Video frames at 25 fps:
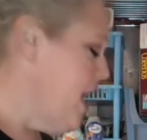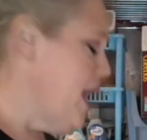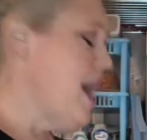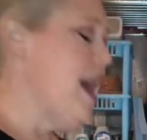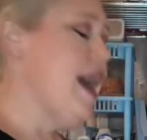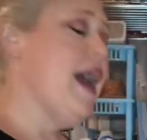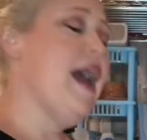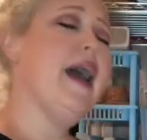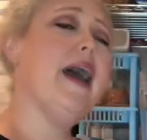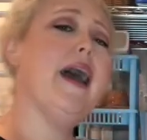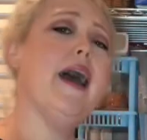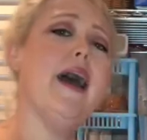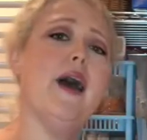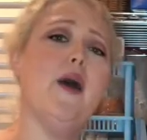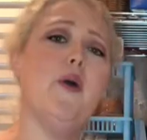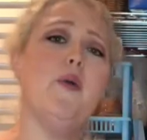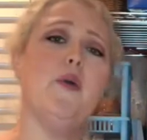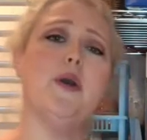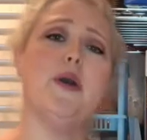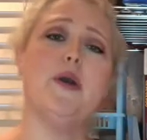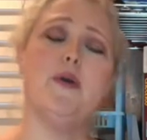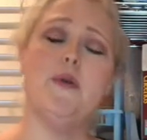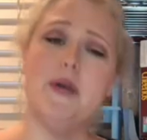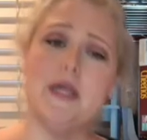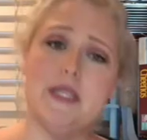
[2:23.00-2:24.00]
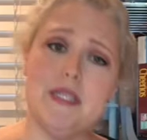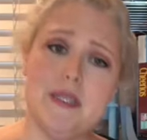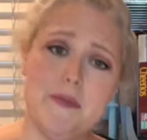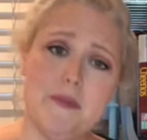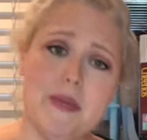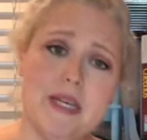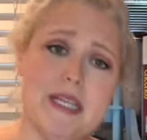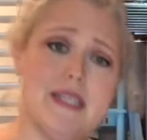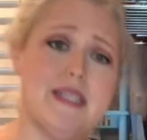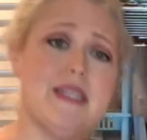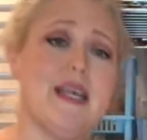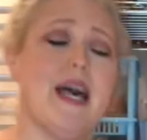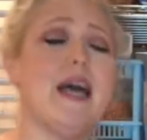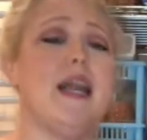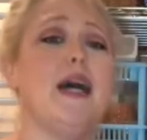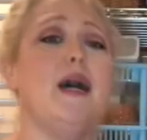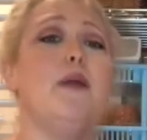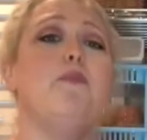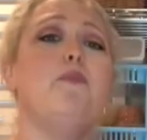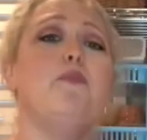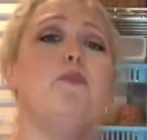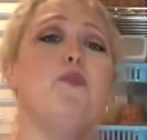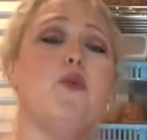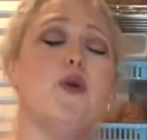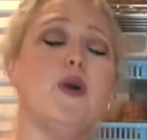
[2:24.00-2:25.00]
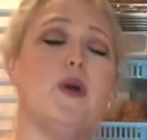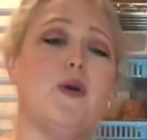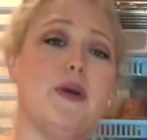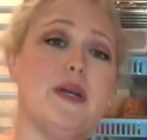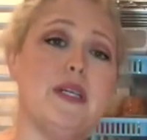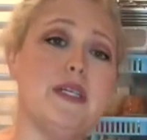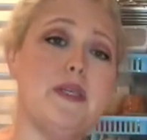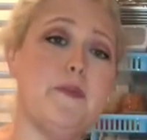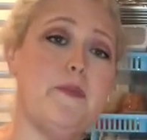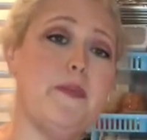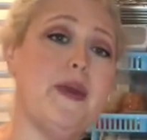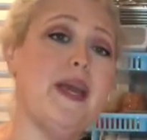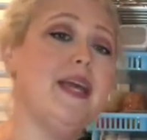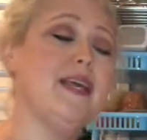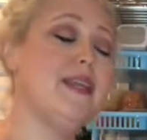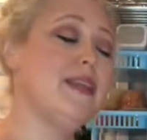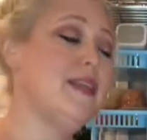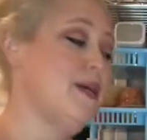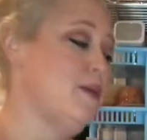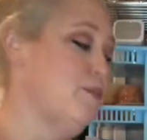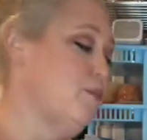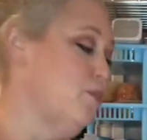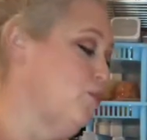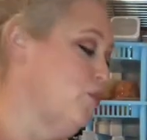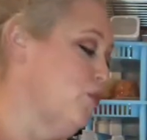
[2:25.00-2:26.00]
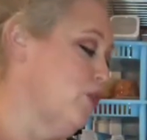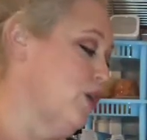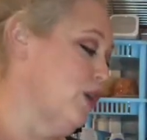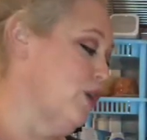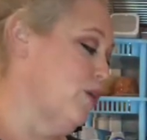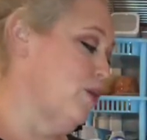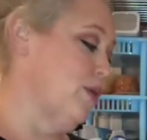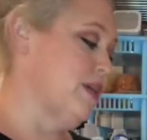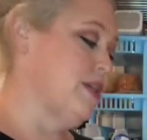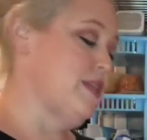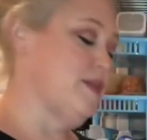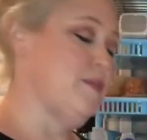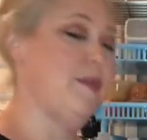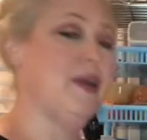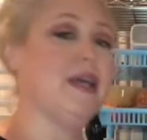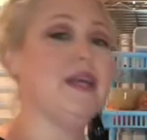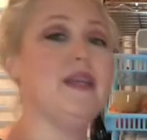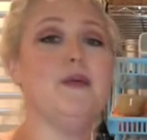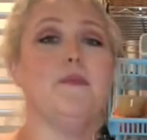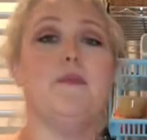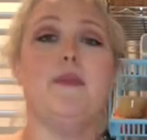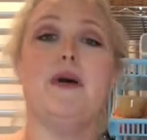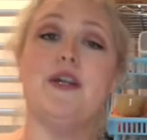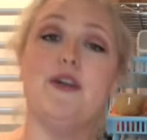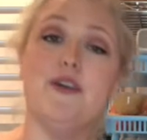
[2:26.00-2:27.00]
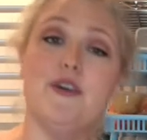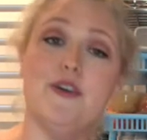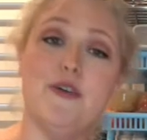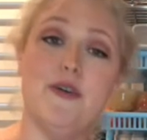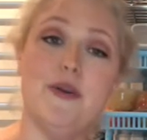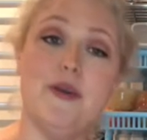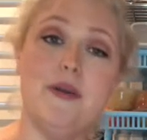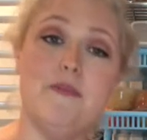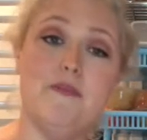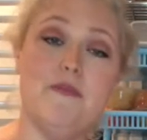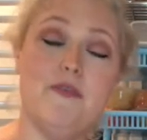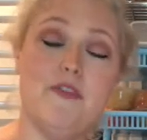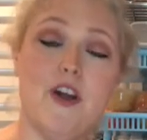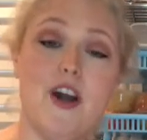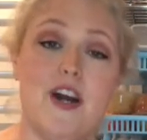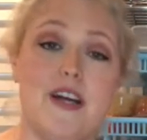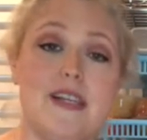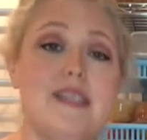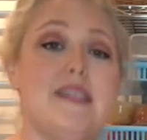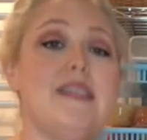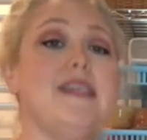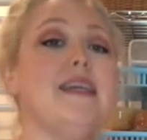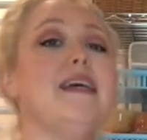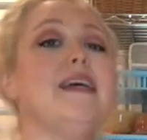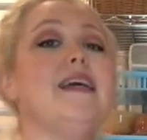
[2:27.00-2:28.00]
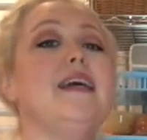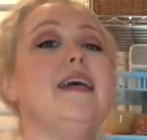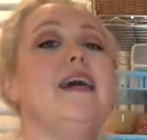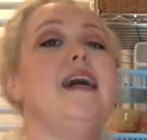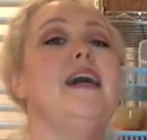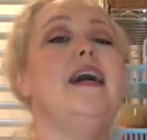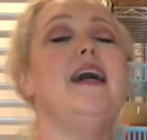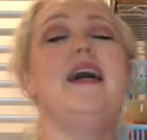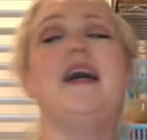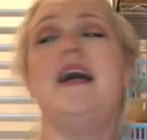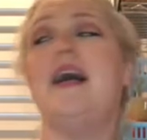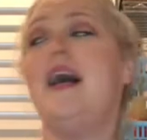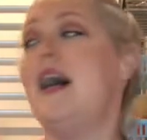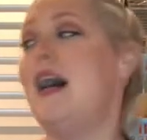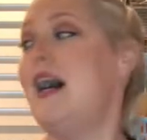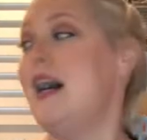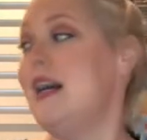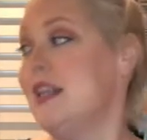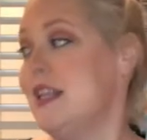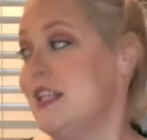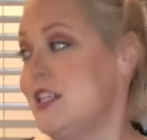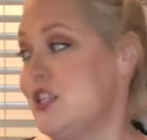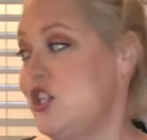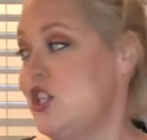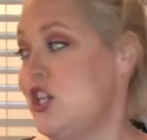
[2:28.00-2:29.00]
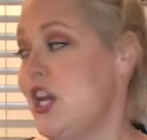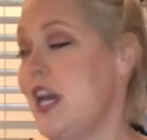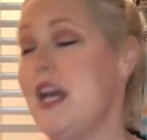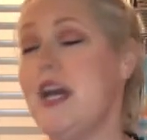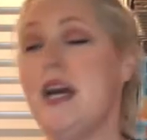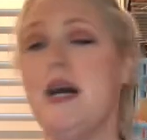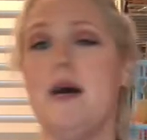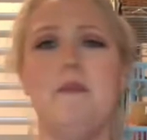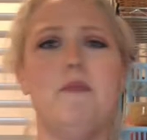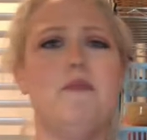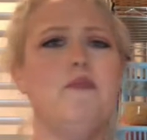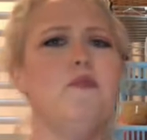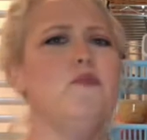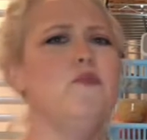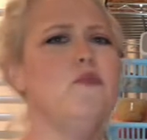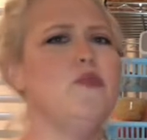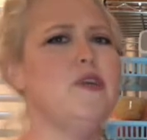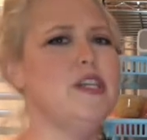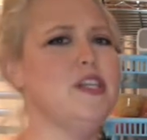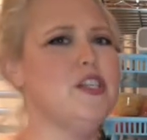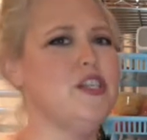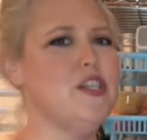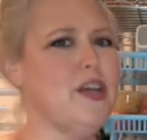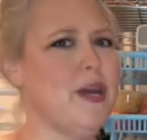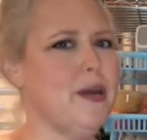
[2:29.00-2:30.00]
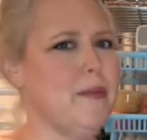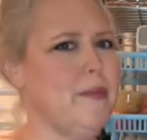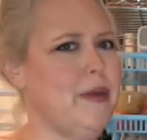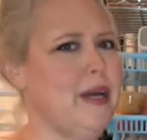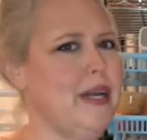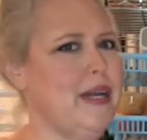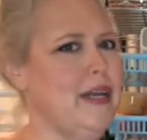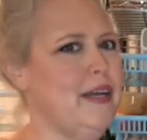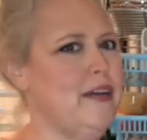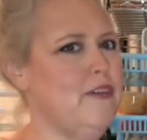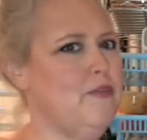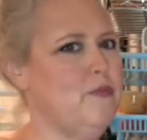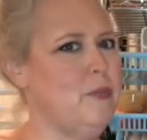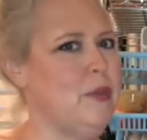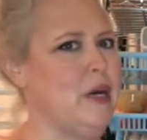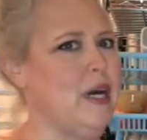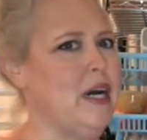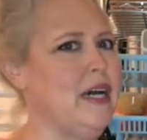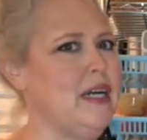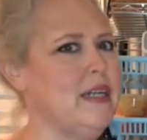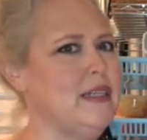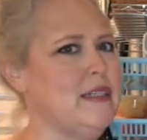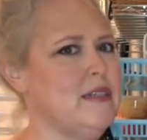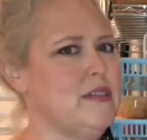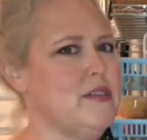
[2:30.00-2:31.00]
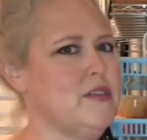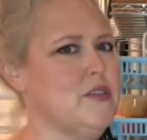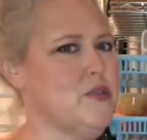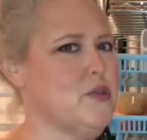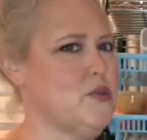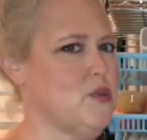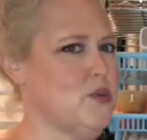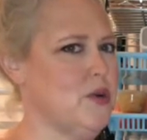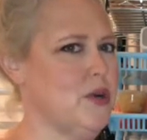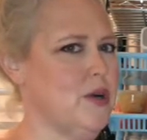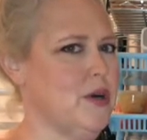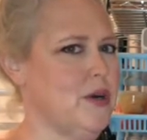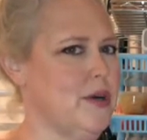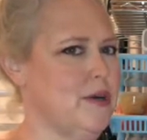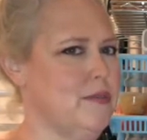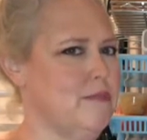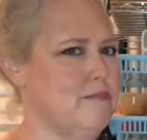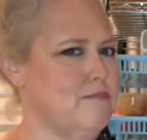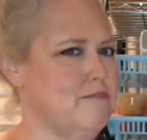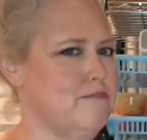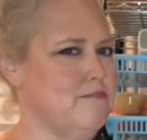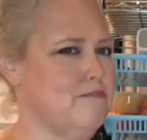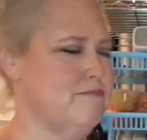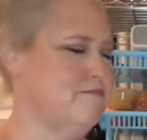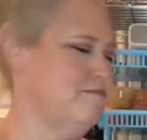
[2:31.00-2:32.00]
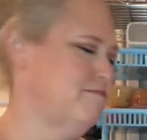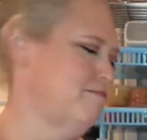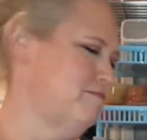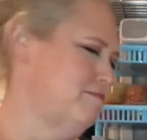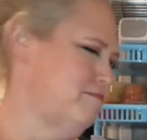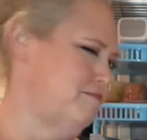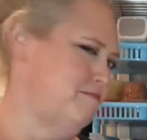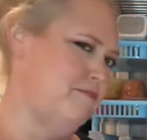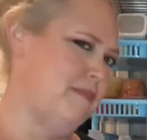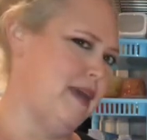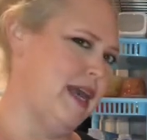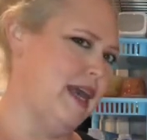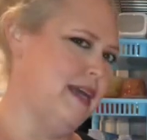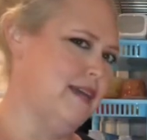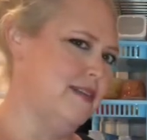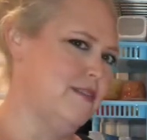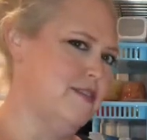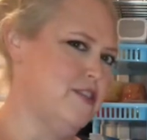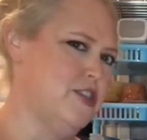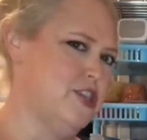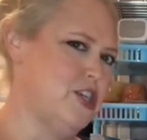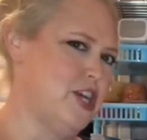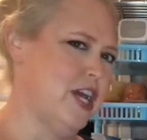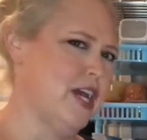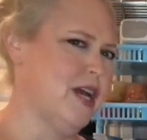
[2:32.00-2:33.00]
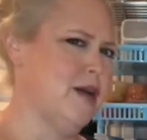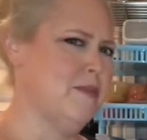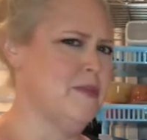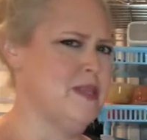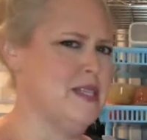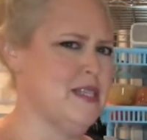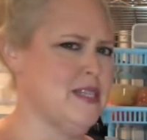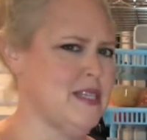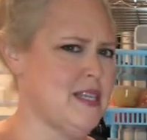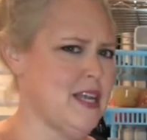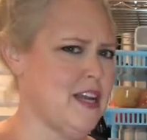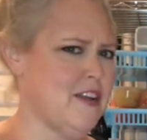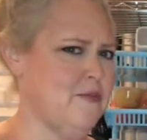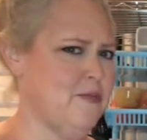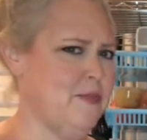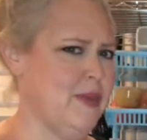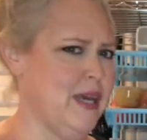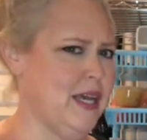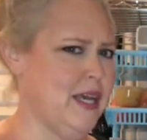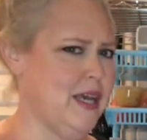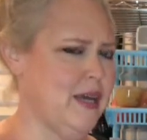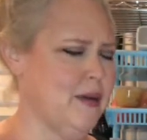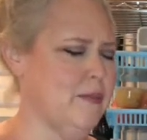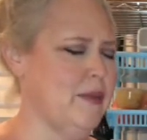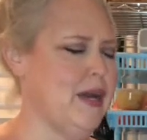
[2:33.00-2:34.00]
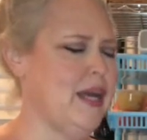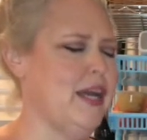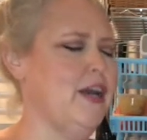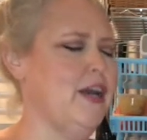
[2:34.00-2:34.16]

And we're going to mix that up. We're going to bake them. We're going to make the buttercream frosting, the jam, which I might have bought store-made jam instead of making my